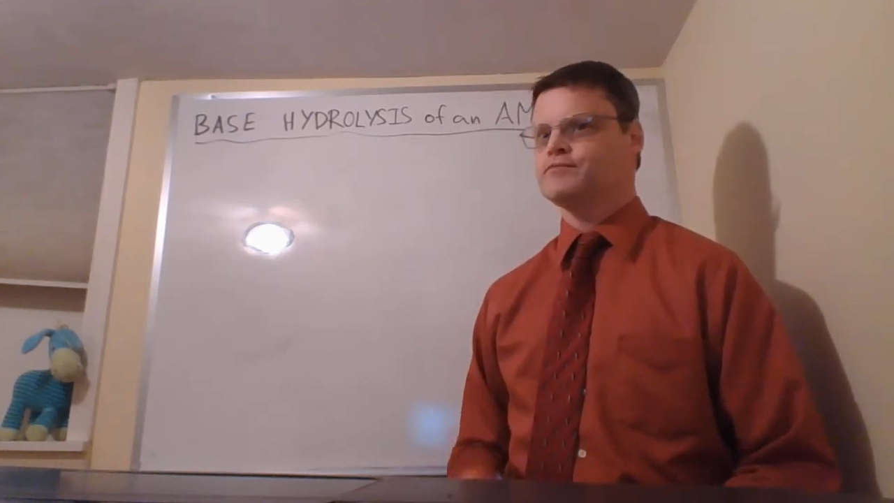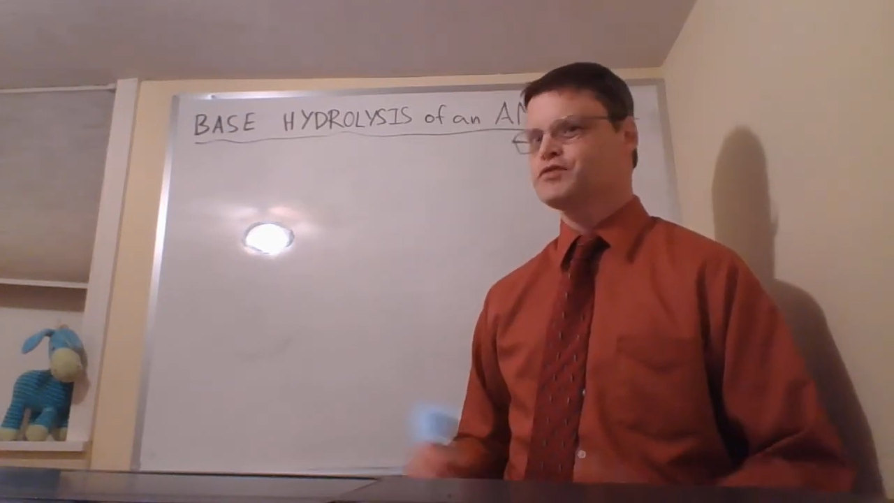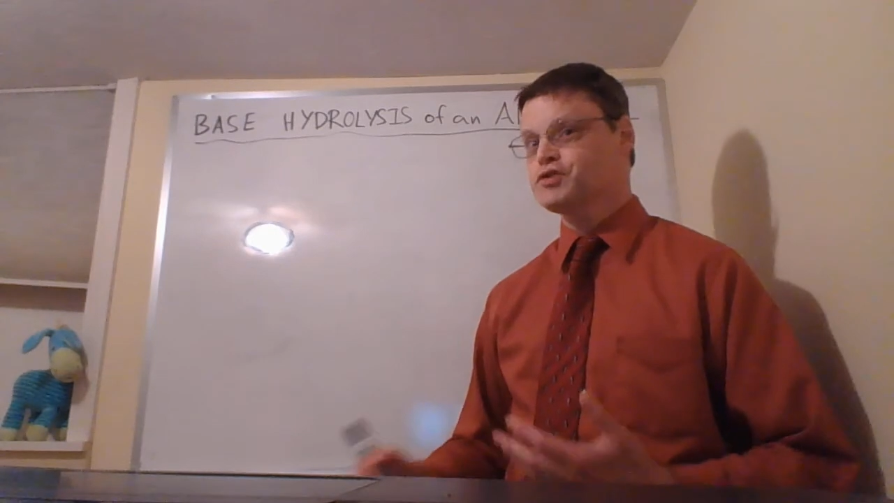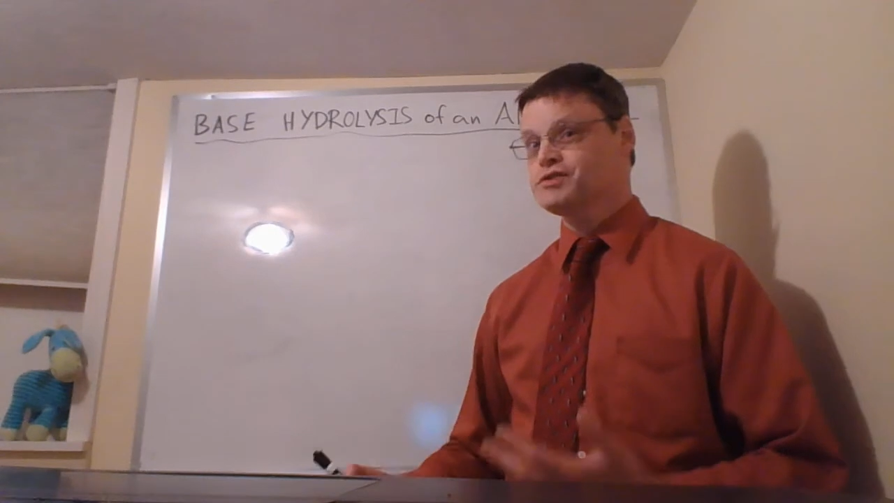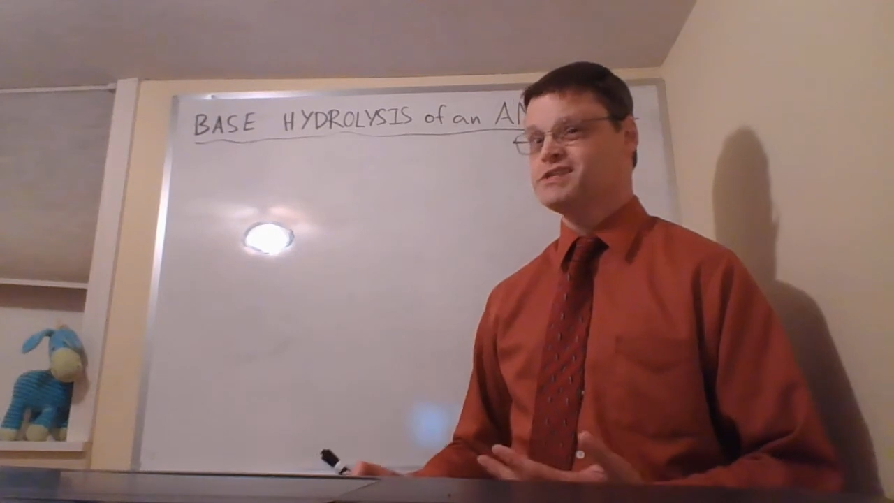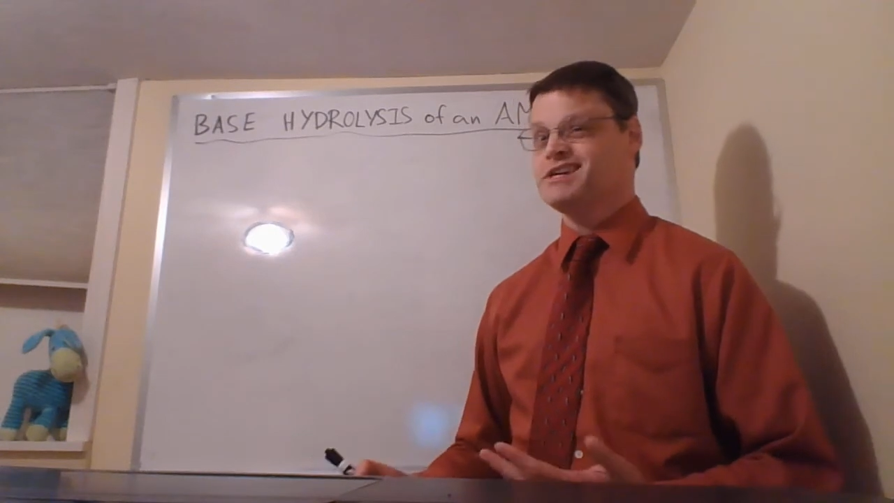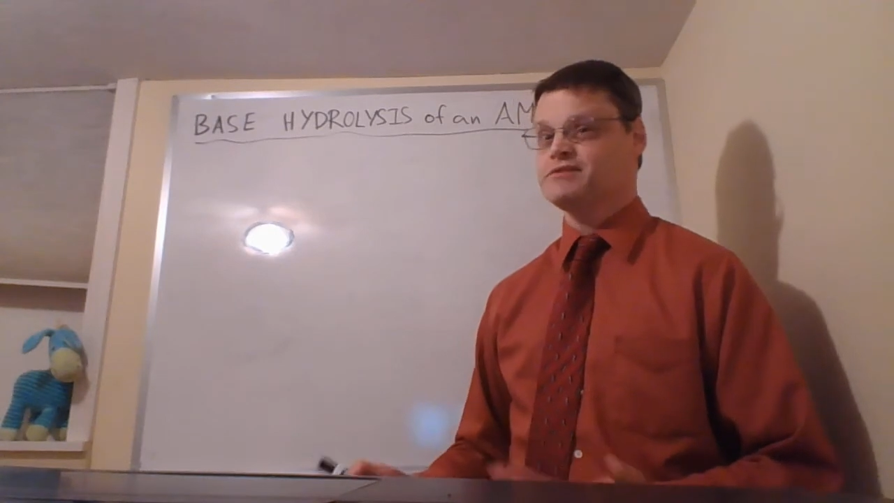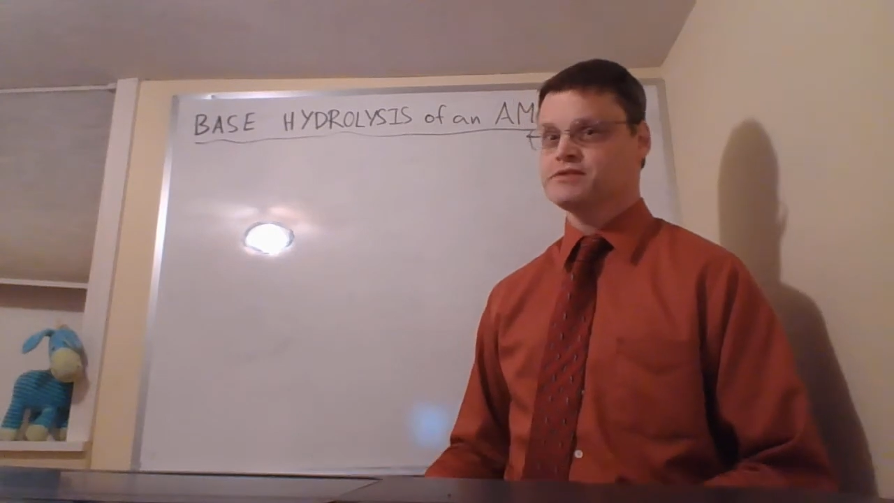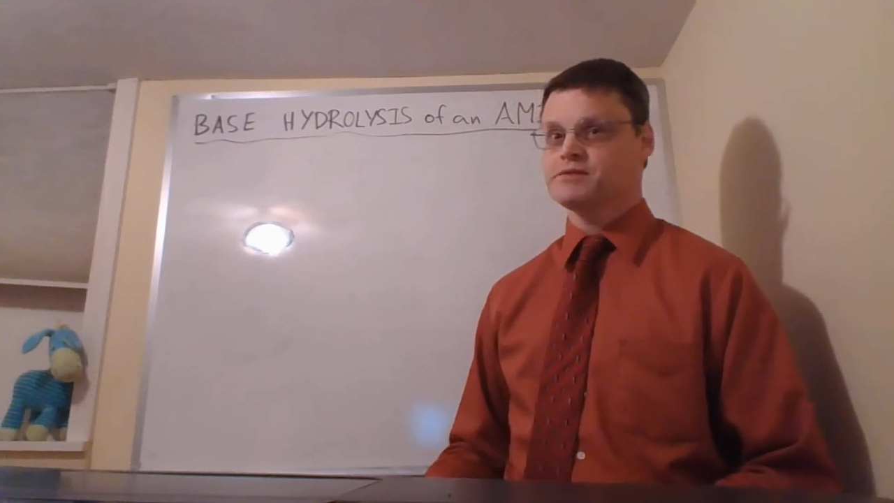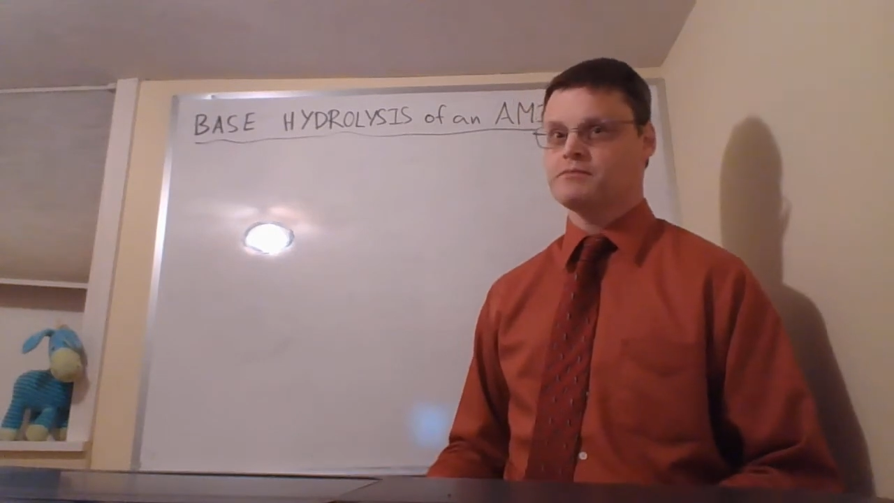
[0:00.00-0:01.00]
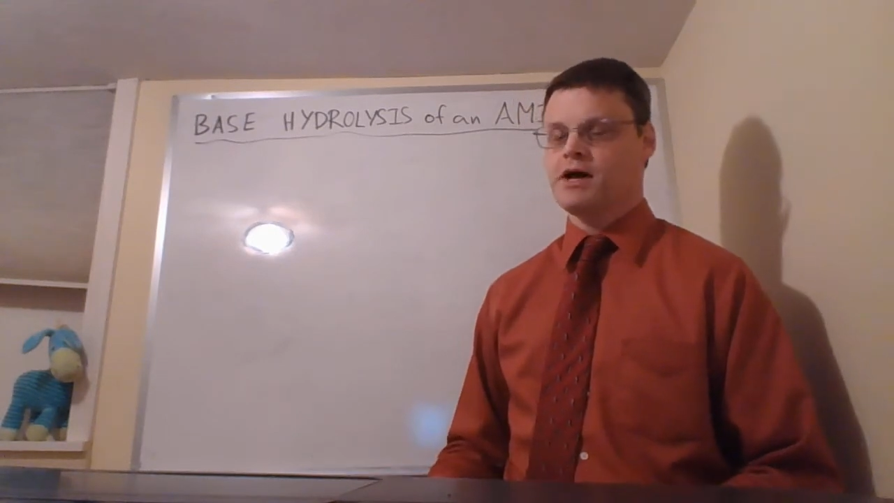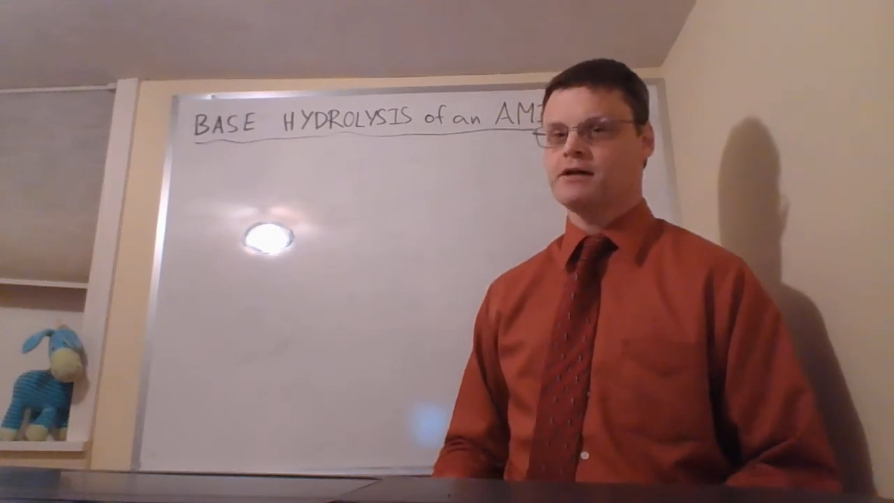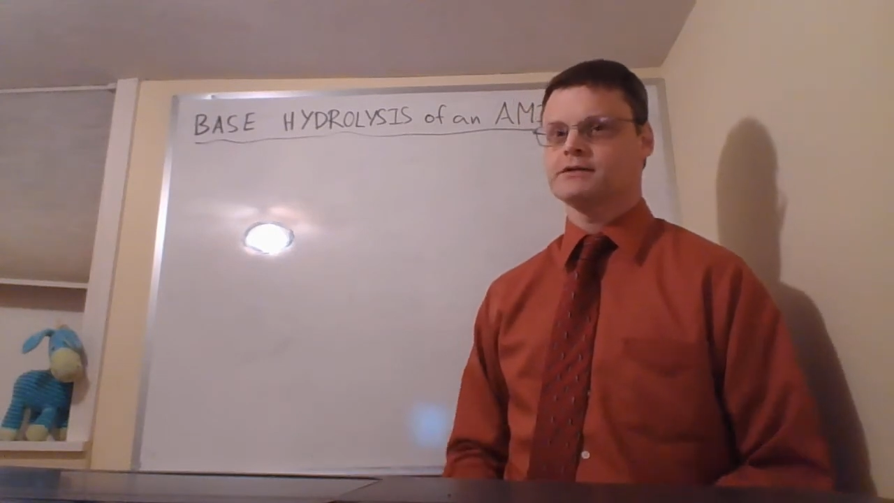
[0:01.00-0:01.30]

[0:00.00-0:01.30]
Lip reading: Turns out it was a mild